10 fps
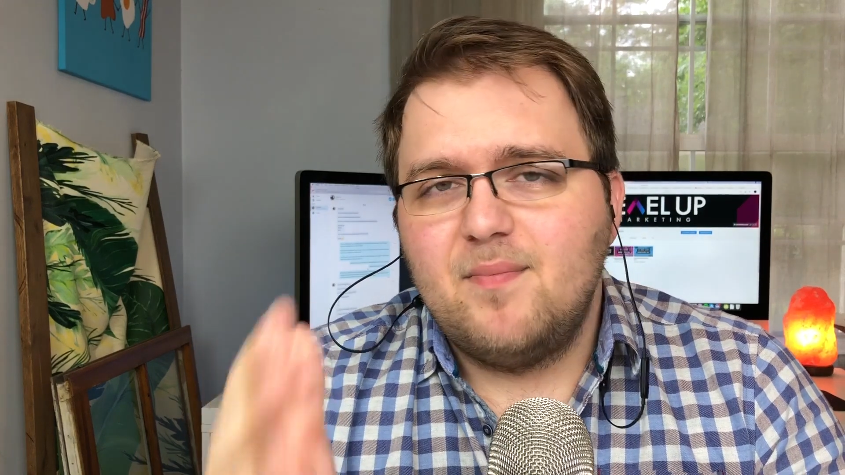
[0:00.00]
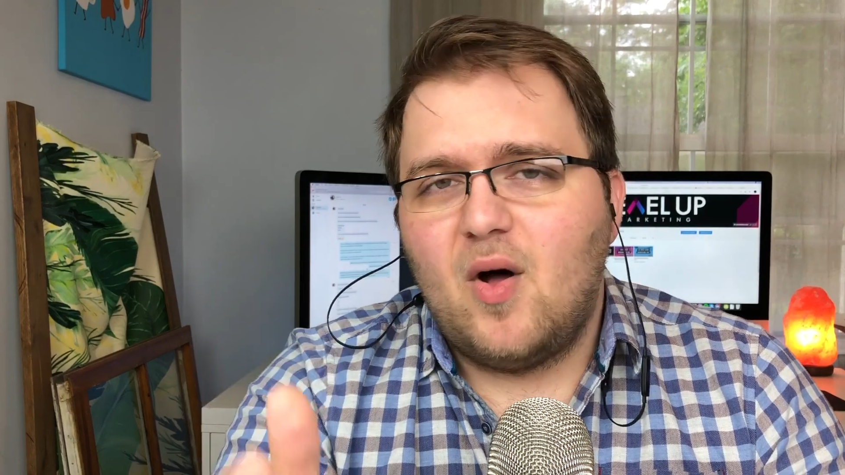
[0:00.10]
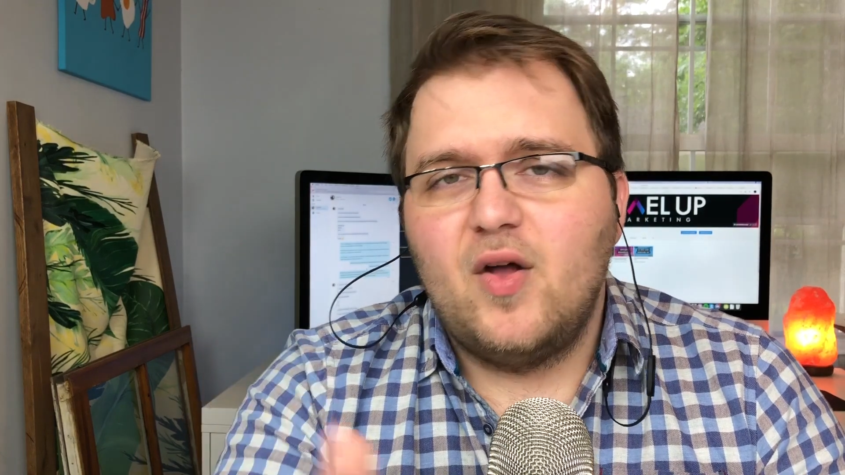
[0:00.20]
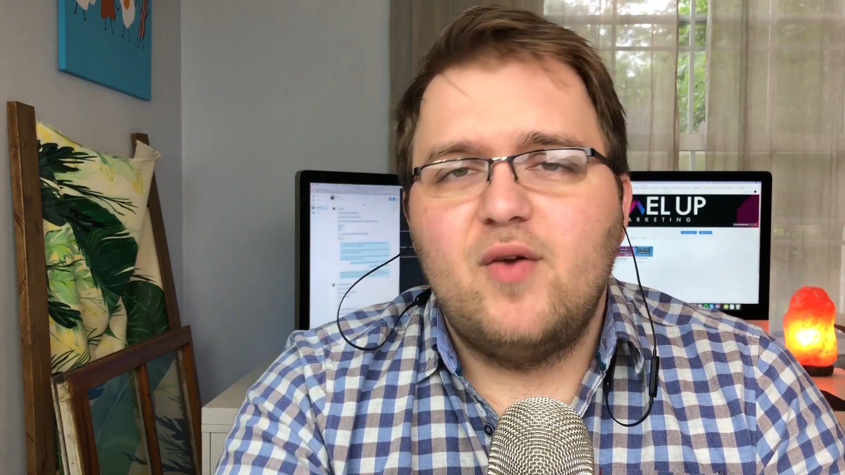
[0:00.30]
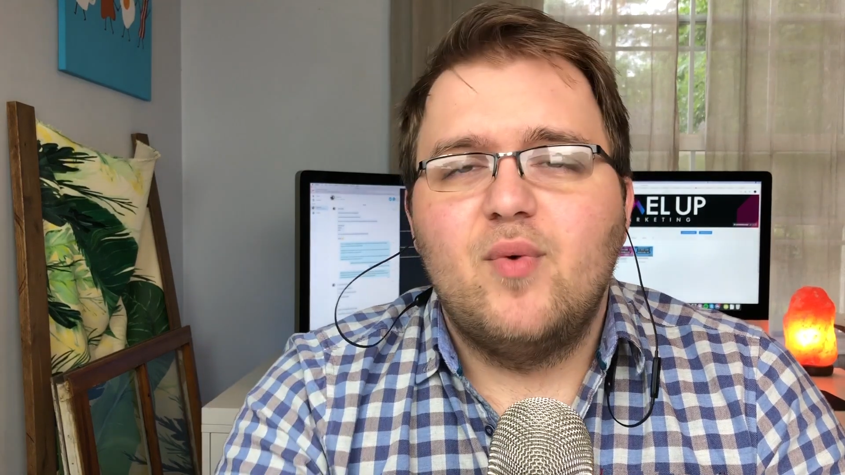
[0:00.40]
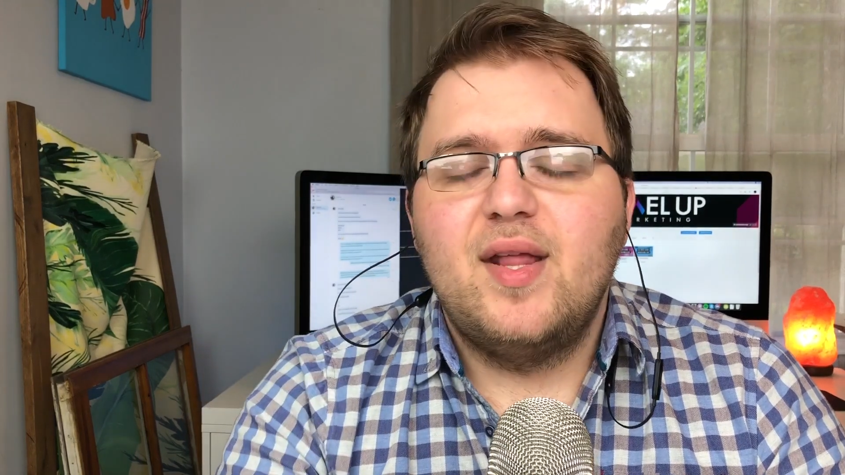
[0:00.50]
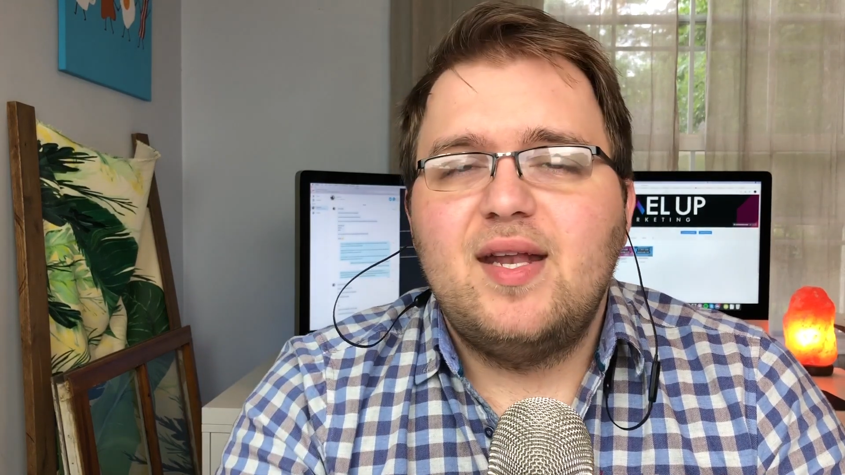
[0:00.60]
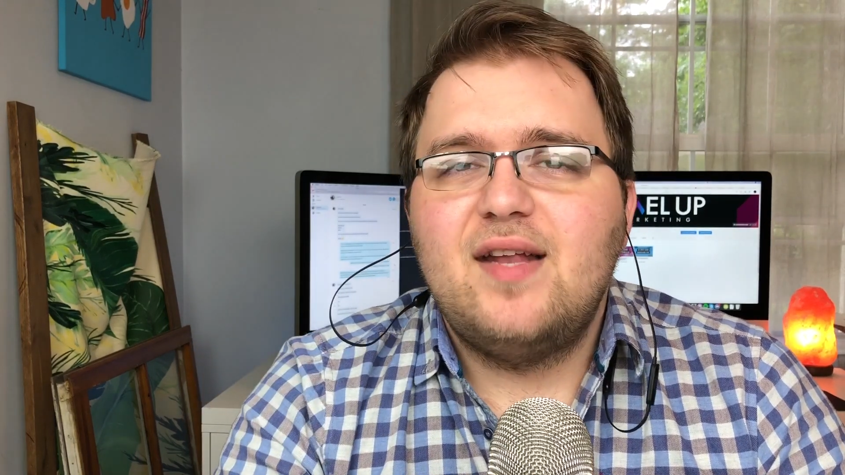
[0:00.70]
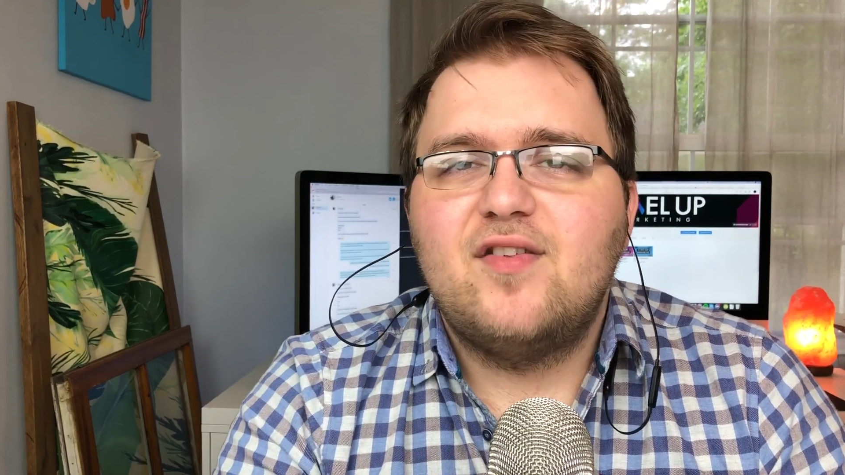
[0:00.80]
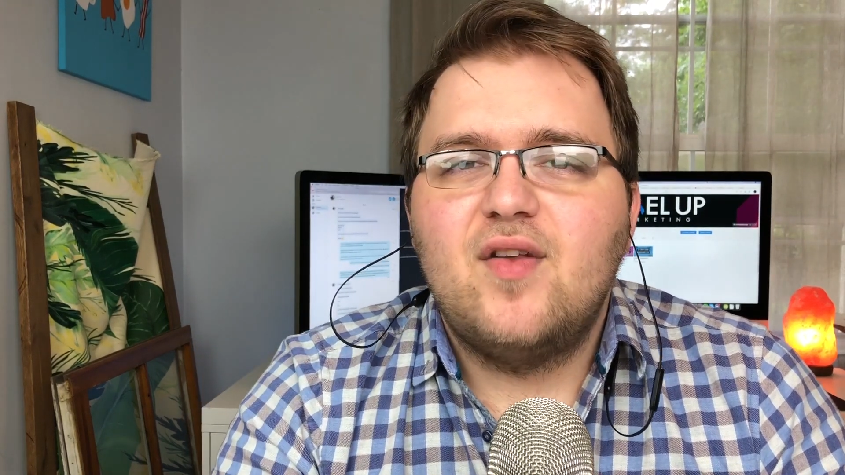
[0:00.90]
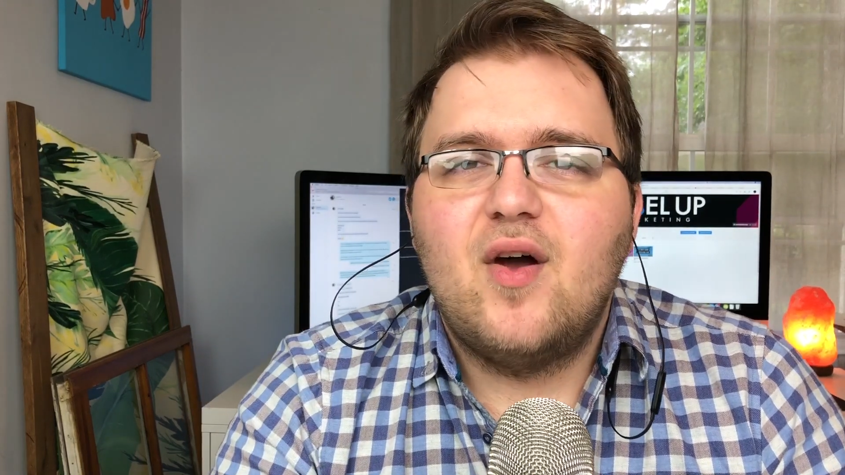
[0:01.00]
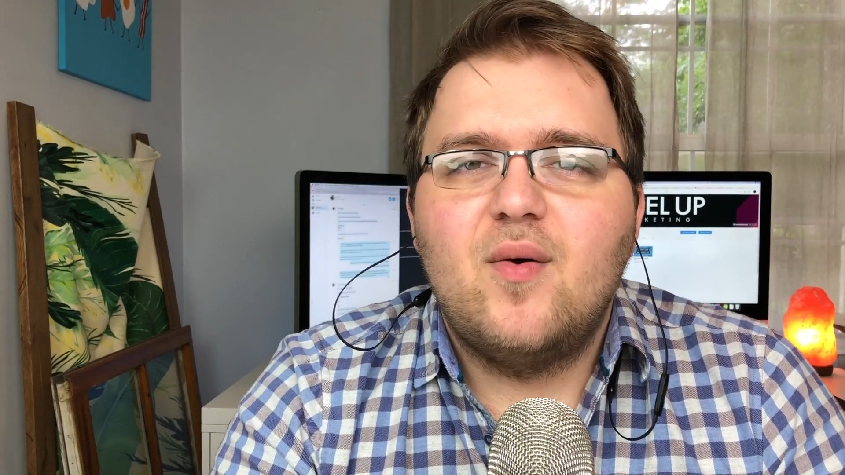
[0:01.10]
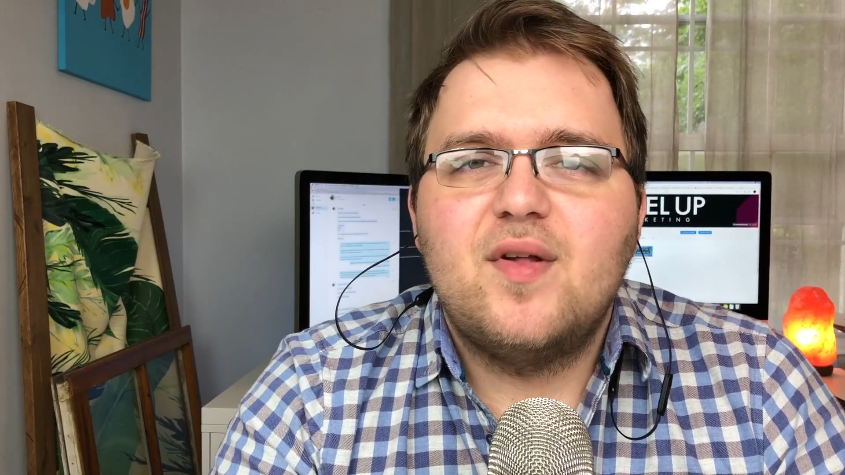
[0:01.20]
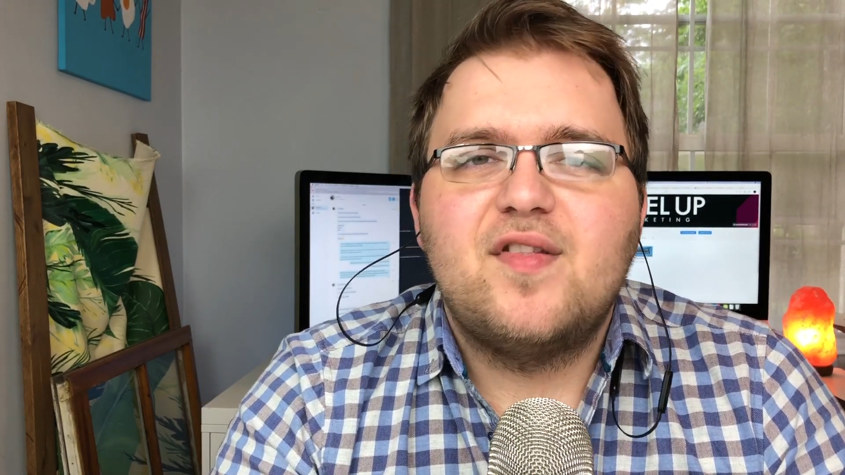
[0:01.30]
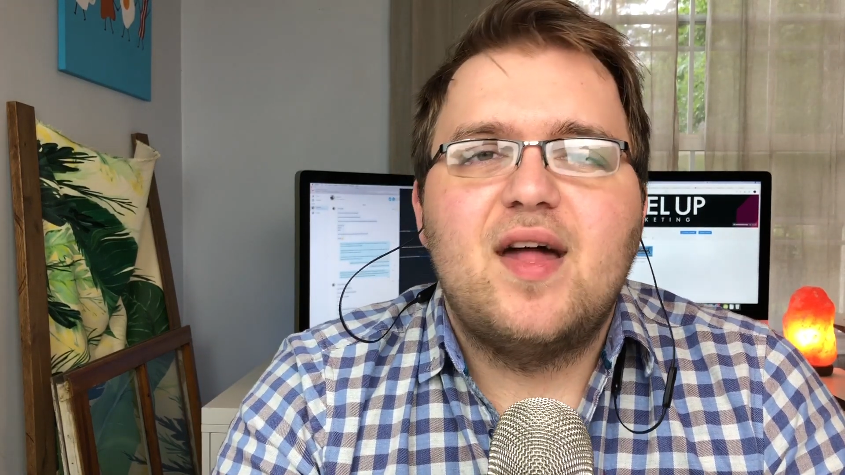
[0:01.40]
all you really need to
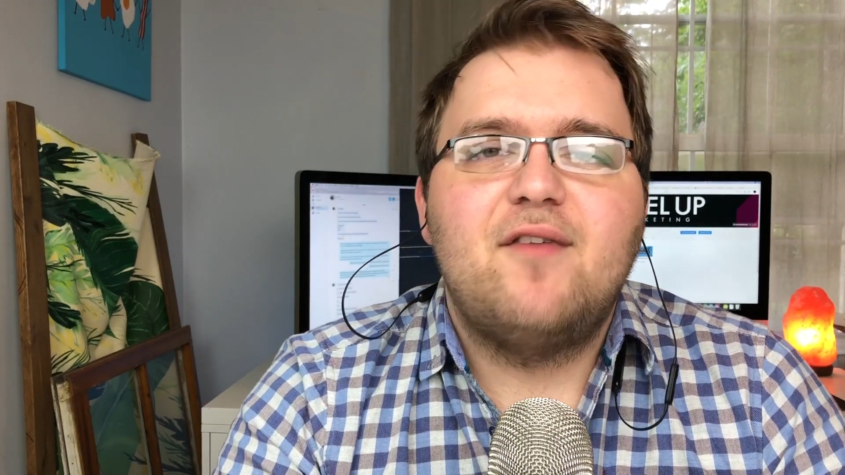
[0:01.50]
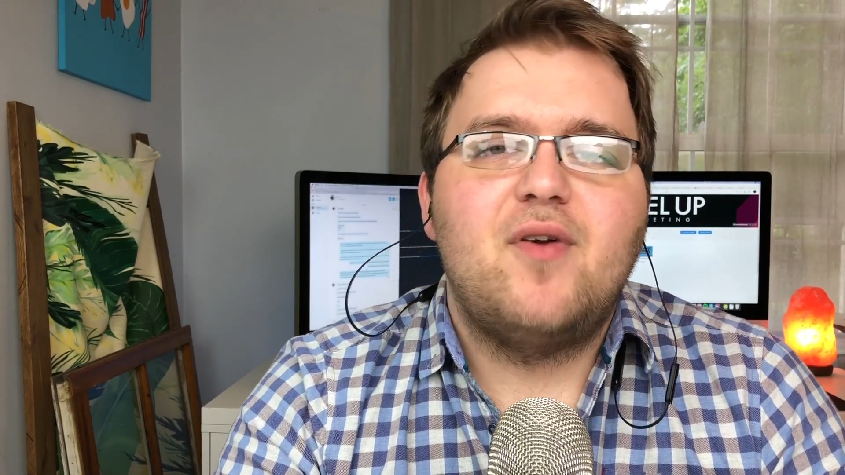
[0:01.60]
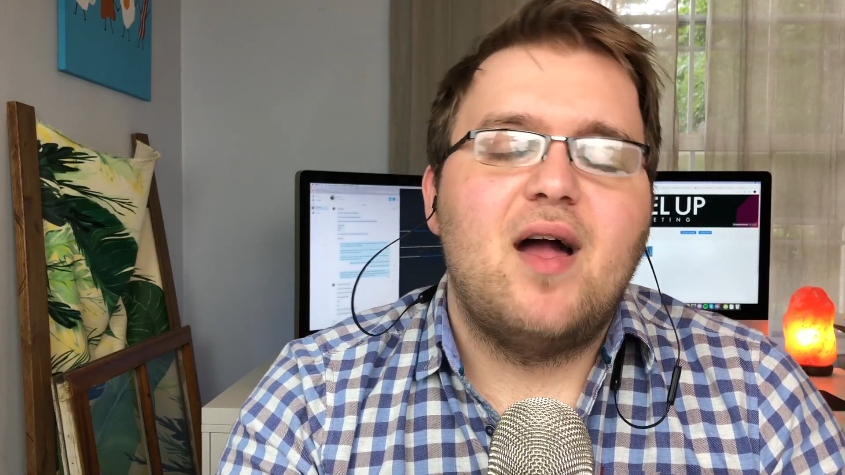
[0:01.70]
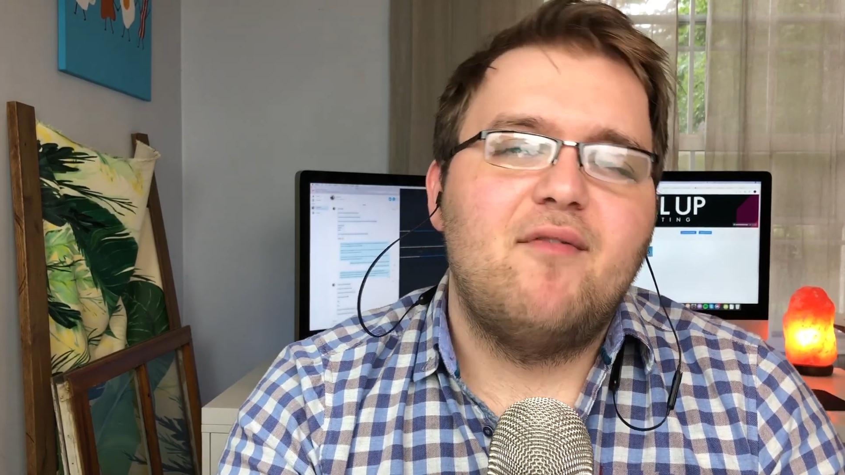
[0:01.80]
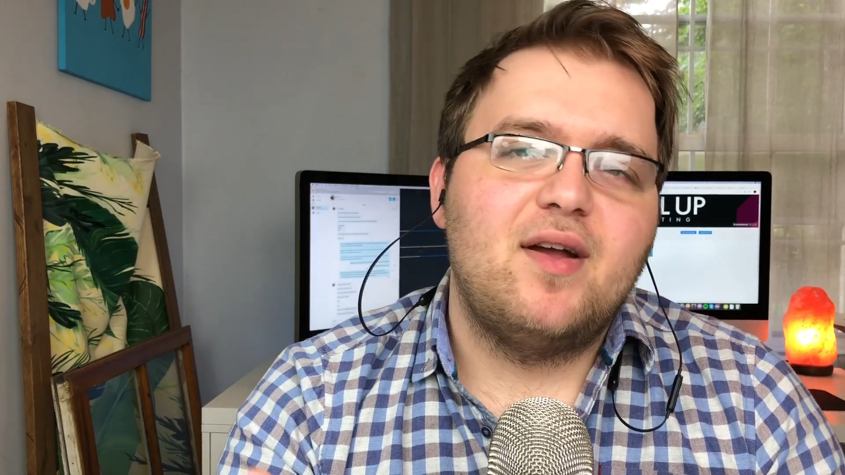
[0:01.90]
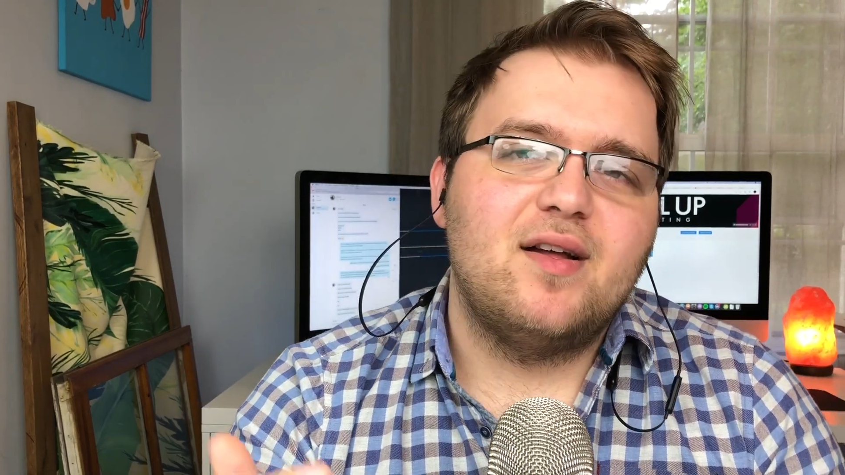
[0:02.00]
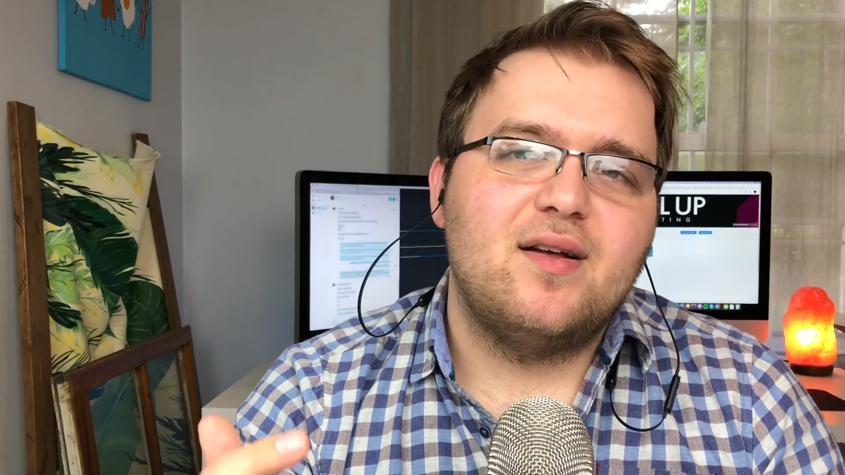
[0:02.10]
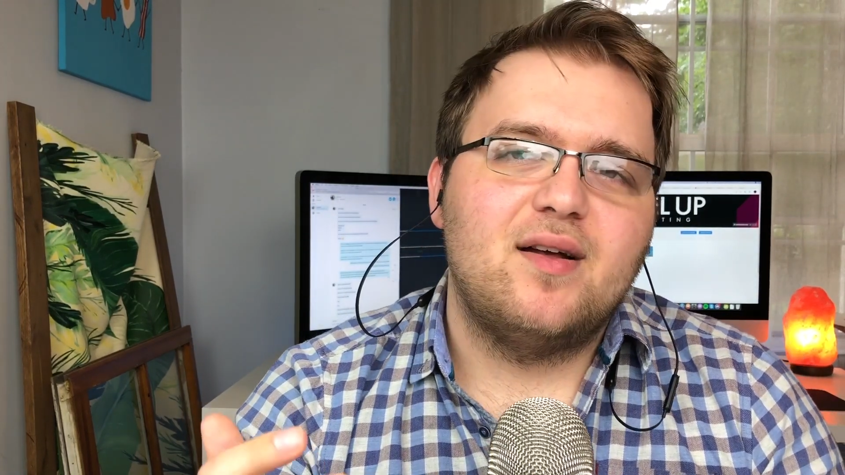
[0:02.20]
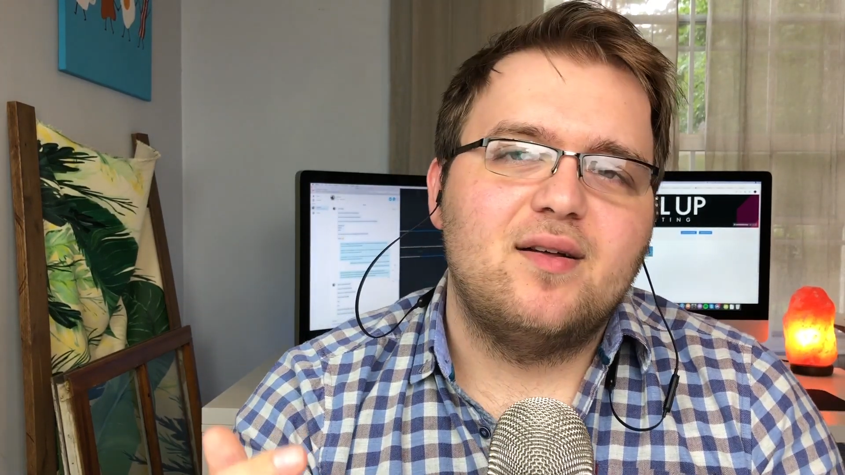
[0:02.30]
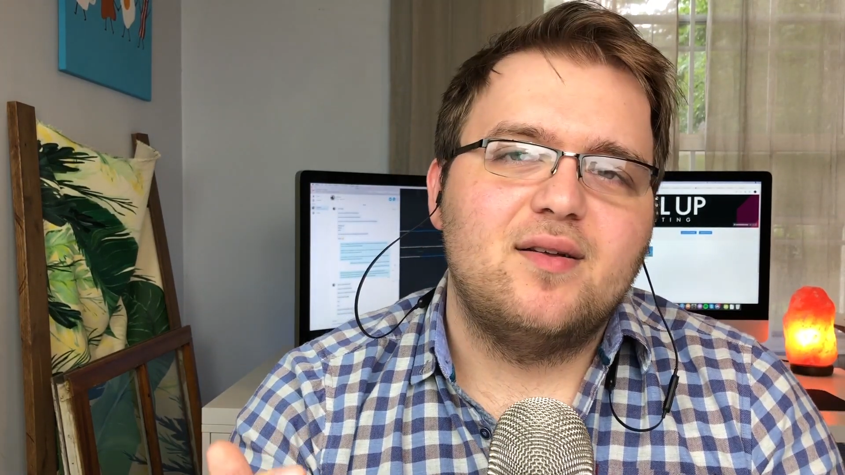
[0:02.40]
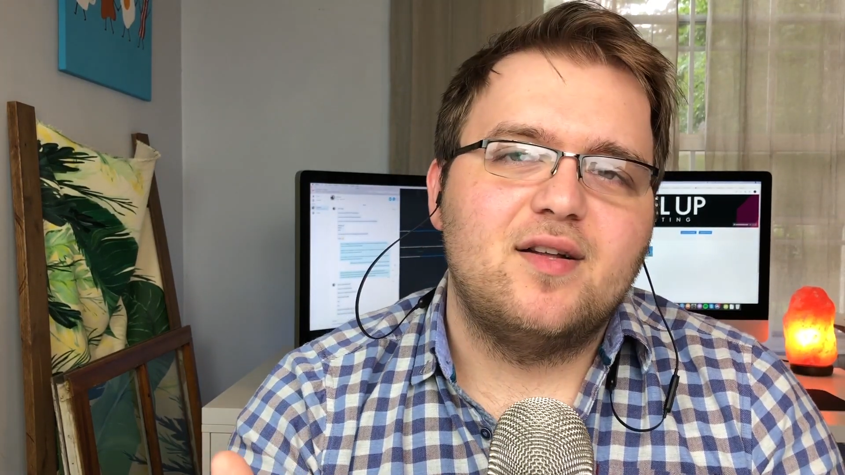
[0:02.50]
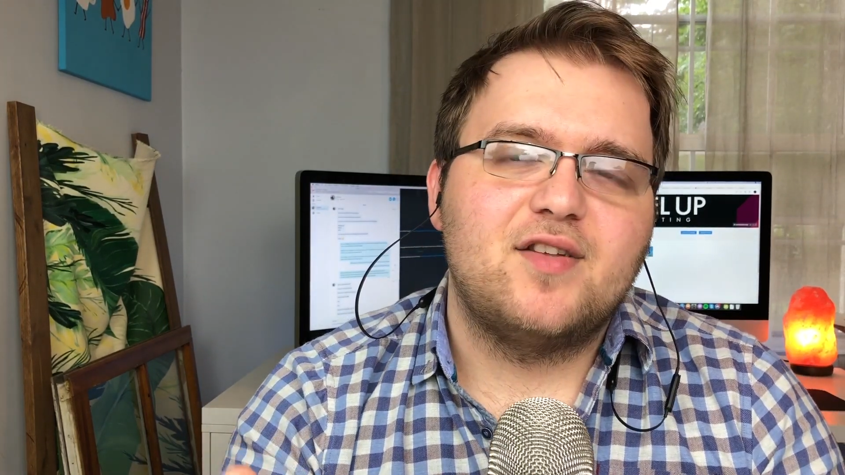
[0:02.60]
know is that if you're having a